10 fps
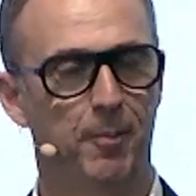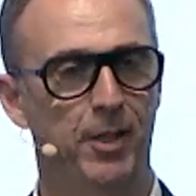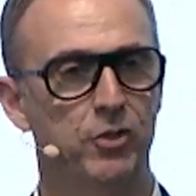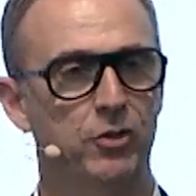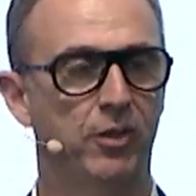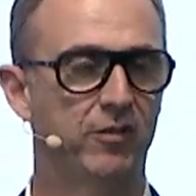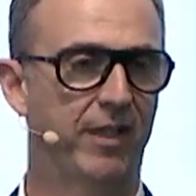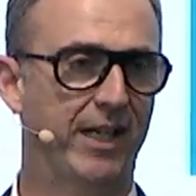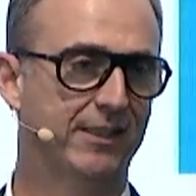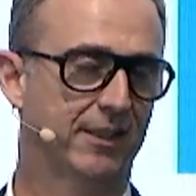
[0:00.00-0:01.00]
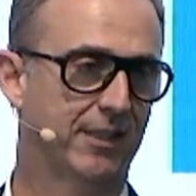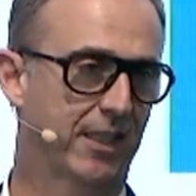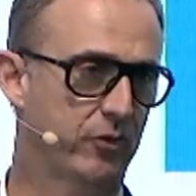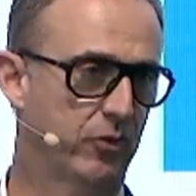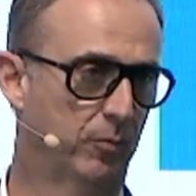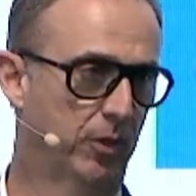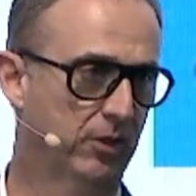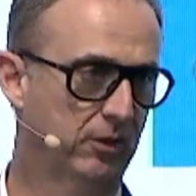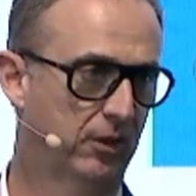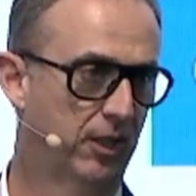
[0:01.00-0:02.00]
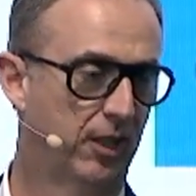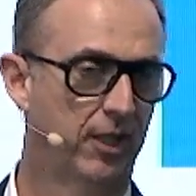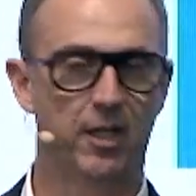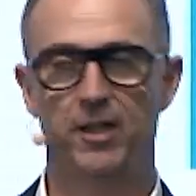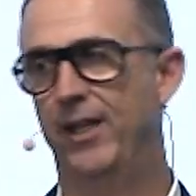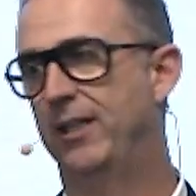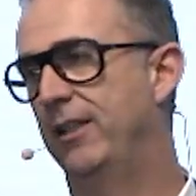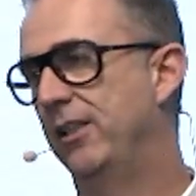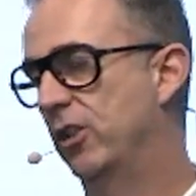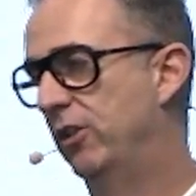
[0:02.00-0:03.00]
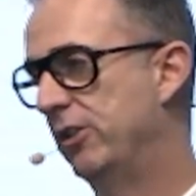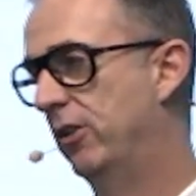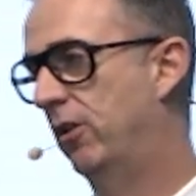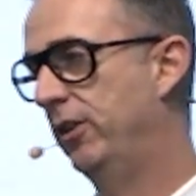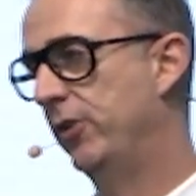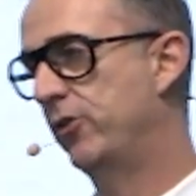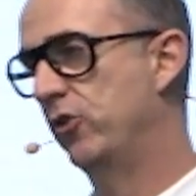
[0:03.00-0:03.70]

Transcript: but to invite a customer that is also on his